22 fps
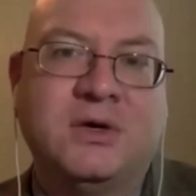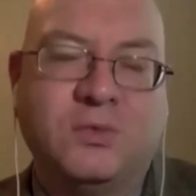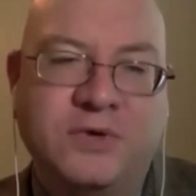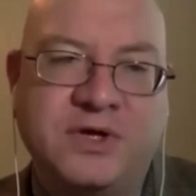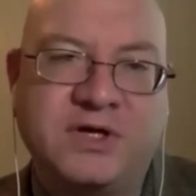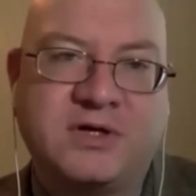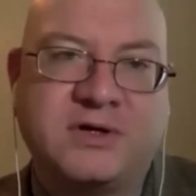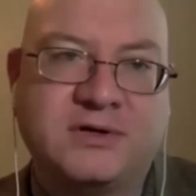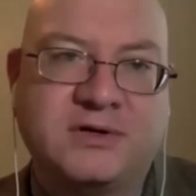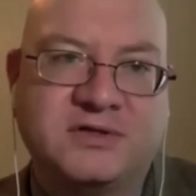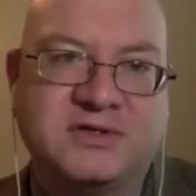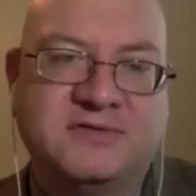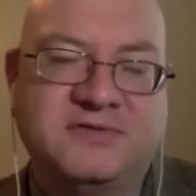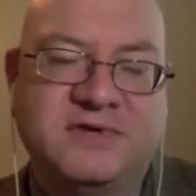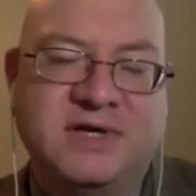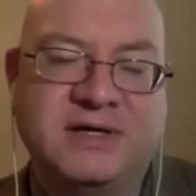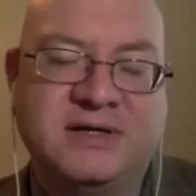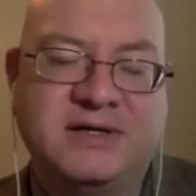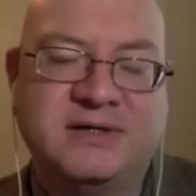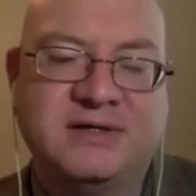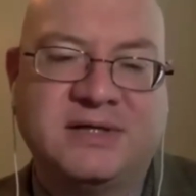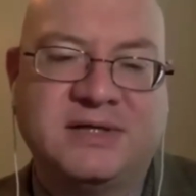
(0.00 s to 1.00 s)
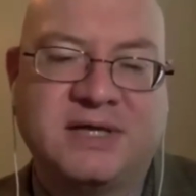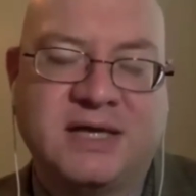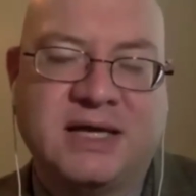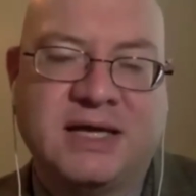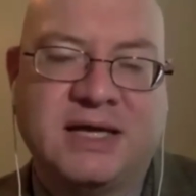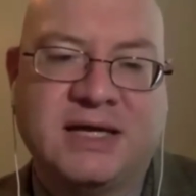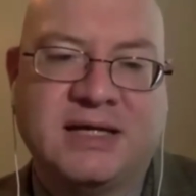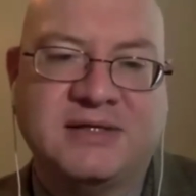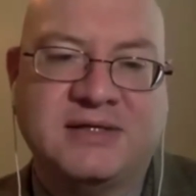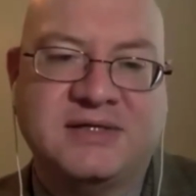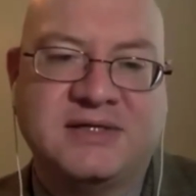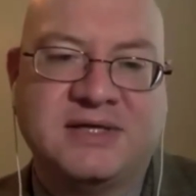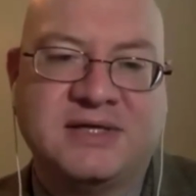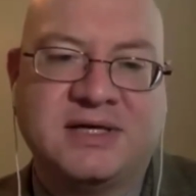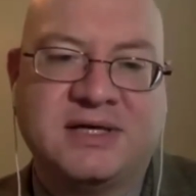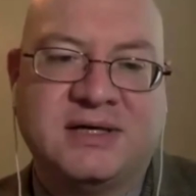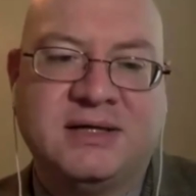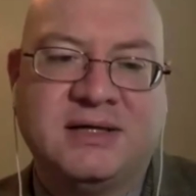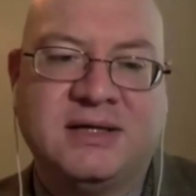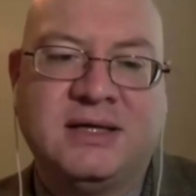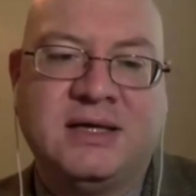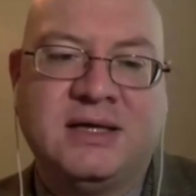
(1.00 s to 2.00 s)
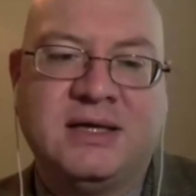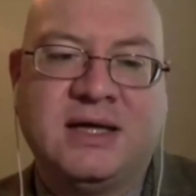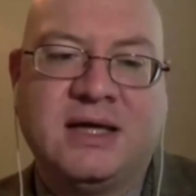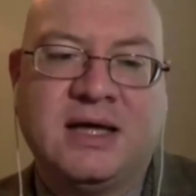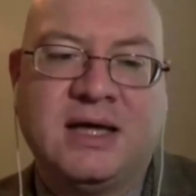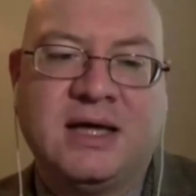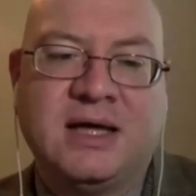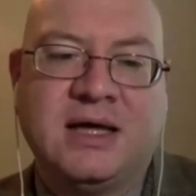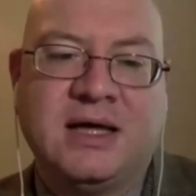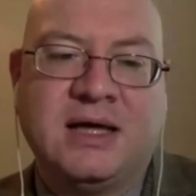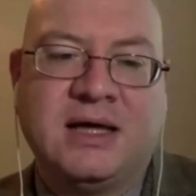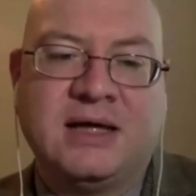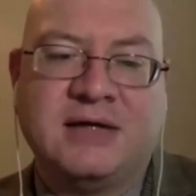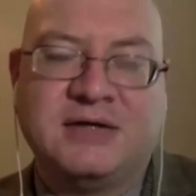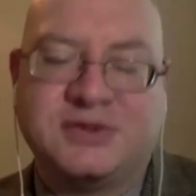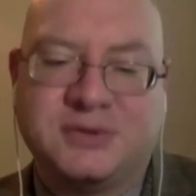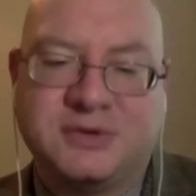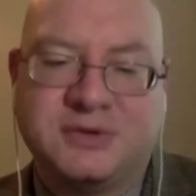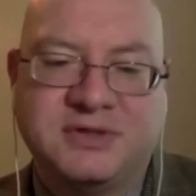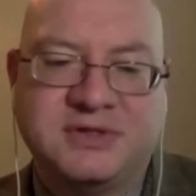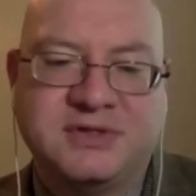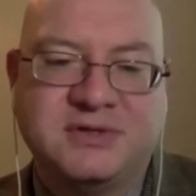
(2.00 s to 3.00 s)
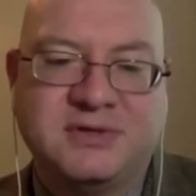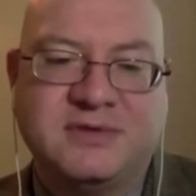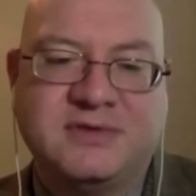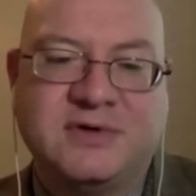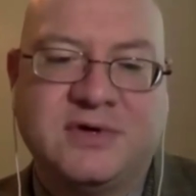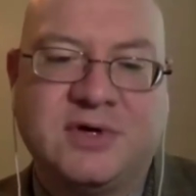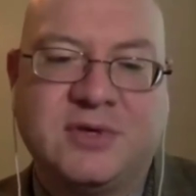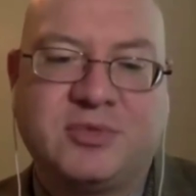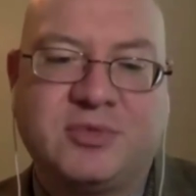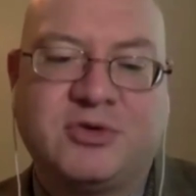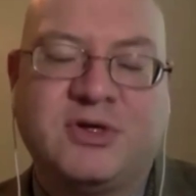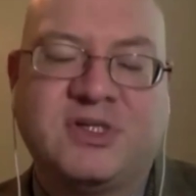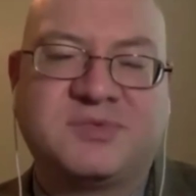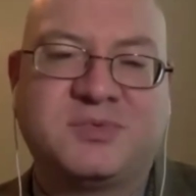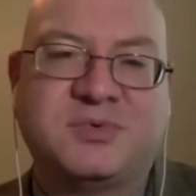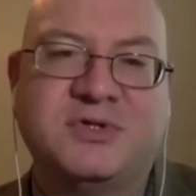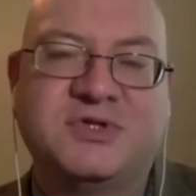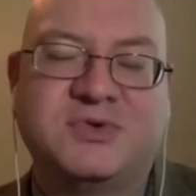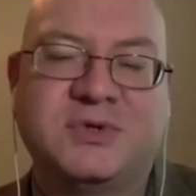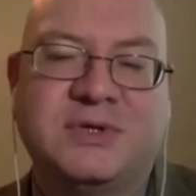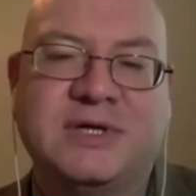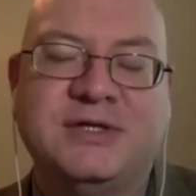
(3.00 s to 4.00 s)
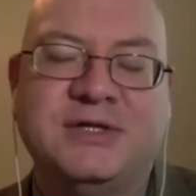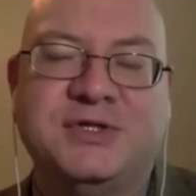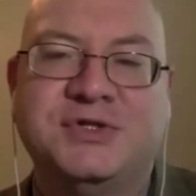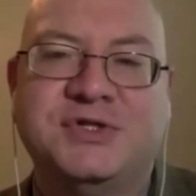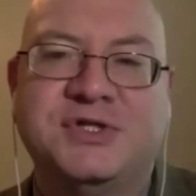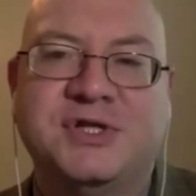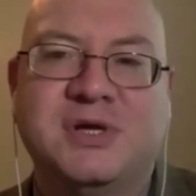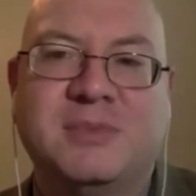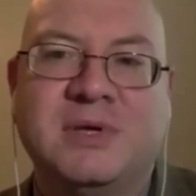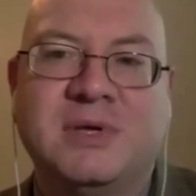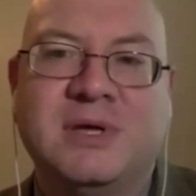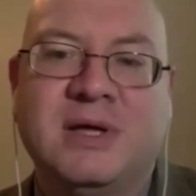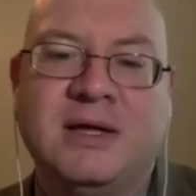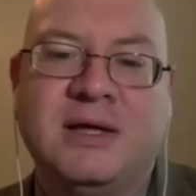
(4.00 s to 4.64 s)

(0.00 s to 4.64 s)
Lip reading: recultivated, and turned into a very prosperous relationship.